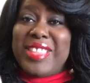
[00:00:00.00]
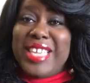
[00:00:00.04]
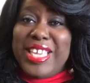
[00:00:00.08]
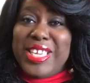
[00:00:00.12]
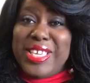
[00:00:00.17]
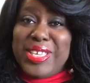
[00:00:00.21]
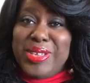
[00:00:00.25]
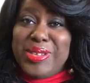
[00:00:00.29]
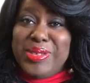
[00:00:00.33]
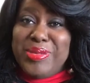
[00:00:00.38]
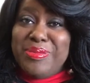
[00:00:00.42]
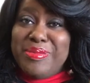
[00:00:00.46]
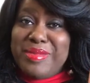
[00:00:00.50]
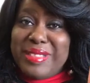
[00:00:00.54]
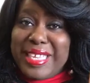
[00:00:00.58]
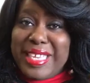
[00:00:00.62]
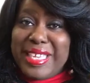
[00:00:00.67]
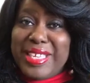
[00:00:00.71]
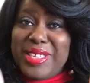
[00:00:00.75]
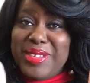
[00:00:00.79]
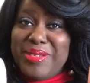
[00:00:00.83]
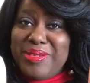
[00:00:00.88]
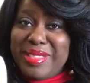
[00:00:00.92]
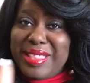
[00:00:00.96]
Thank you,
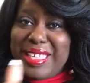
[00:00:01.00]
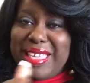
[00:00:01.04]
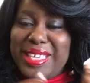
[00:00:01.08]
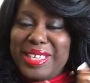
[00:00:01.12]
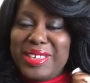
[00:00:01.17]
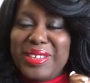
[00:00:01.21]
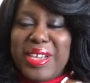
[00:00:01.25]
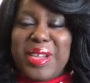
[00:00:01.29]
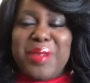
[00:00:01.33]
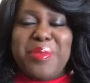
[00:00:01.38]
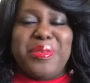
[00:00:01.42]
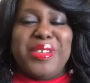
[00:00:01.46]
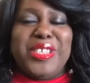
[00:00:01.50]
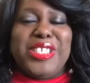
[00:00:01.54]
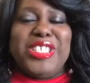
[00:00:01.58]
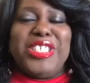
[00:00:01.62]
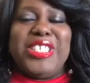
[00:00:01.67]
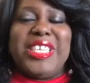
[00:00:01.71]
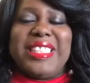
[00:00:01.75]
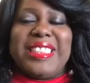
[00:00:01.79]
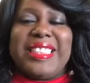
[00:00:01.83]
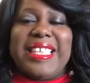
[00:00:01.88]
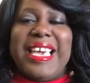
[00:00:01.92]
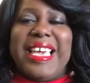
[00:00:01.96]
thank you, thank you. I
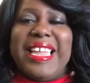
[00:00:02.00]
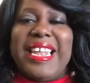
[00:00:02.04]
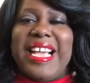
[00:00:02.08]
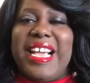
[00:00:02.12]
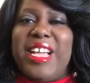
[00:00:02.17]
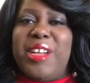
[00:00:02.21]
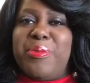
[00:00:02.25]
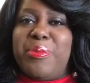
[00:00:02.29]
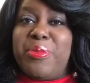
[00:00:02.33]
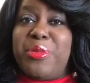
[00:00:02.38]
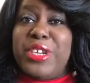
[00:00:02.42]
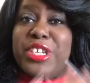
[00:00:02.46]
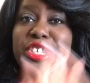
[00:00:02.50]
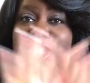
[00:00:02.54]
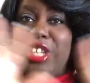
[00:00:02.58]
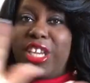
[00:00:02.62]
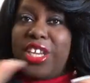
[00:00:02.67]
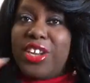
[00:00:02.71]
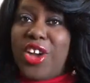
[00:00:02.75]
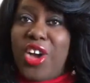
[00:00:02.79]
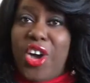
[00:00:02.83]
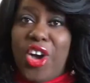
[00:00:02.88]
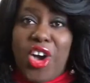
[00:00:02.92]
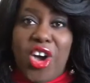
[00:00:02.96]
appreciate that. I
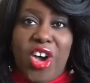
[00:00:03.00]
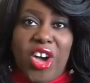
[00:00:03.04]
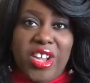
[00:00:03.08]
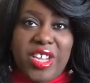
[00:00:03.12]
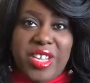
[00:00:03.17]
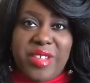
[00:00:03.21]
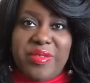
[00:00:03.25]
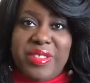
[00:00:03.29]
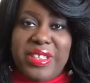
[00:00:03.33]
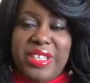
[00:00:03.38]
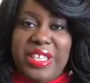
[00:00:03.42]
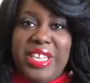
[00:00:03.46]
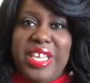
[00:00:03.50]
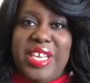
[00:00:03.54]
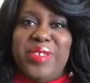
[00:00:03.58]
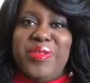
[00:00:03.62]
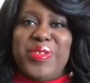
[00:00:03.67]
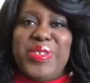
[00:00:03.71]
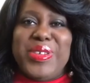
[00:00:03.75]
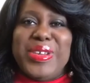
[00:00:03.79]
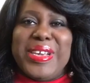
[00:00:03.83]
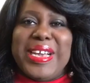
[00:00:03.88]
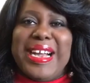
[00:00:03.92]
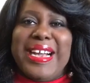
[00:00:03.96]
appreciate all of the
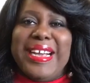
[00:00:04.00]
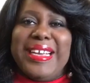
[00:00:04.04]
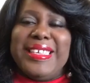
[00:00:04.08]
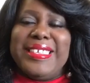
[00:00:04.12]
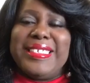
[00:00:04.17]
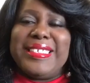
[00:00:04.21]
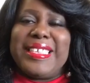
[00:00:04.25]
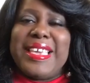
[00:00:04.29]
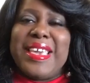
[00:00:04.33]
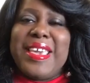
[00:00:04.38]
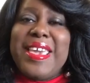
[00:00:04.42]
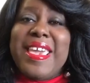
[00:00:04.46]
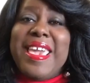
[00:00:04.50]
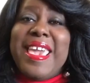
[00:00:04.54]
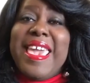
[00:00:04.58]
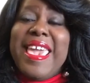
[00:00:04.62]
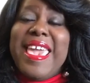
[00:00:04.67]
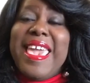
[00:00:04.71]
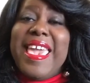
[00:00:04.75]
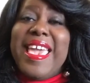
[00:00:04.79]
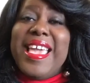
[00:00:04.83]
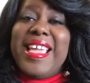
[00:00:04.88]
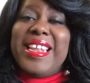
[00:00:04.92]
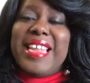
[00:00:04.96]
love, you guys.
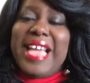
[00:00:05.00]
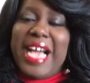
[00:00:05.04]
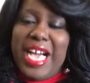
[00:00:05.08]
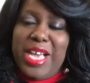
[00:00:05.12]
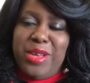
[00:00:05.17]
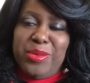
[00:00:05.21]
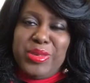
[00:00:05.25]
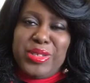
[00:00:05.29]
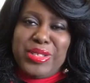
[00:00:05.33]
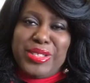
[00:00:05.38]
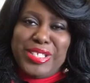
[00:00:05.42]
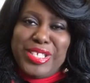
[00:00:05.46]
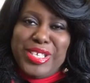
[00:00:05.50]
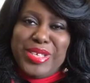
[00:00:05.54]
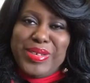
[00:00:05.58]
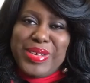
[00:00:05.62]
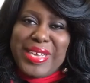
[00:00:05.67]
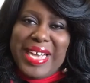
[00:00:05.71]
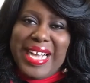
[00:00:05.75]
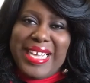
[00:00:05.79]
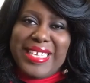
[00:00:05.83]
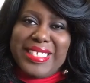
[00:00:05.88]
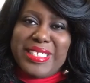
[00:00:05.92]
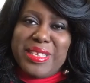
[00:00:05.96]
And I will see you
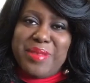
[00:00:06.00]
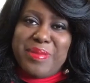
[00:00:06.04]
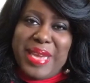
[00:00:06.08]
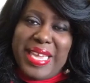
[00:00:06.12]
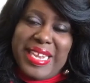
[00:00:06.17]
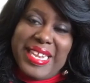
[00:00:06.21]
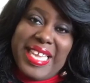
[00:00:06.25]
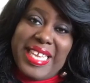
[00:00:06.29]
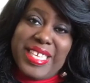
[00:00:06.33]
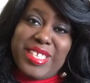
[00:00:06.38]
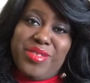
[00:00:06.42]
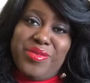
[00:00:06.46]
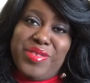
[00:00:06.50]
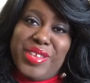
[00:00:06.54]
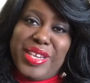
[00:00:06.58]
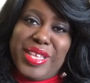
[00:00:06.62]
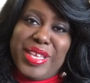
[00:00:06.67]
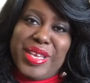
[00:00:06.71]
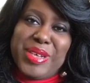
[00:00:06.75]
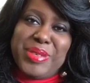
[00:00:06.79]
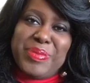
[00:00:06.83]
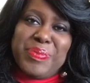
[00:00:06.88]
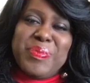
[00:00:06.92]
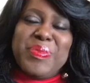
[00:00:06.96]
guys in my next
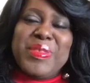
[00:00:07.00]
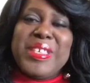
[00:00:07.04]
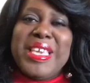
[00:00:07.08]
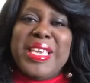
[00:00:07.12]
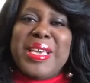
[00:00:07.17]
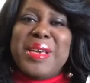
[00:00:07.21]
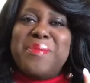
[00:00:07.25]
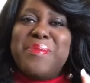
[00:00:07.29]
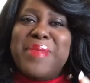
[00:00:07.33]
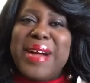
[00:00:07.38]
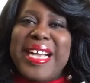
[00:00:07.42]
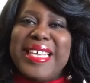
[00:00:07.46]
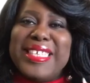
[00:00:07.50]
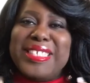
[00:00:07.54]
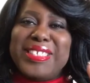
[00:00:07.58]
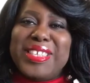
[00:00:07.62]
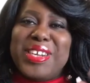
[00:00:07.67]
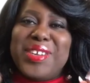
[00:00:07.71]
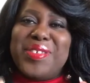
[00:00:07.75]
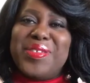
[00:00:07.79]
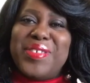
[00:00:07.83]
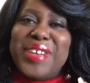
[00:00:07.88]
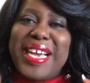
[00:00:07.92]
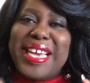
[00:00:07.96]
video. Bye,
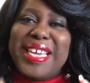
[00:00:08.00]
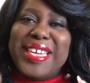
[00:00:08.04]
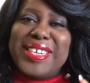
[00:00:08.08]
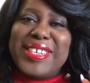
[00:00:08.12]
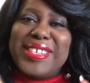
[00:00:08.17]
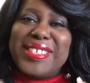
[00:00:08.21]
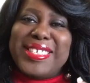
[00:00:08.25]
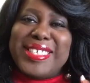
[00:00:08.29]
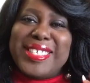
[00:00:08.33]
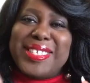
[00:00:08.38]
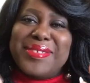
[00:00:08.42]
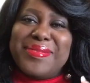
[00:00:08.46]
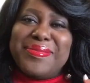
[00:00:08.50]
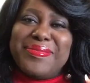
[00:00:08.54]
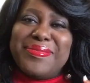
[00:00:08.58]
Starfires.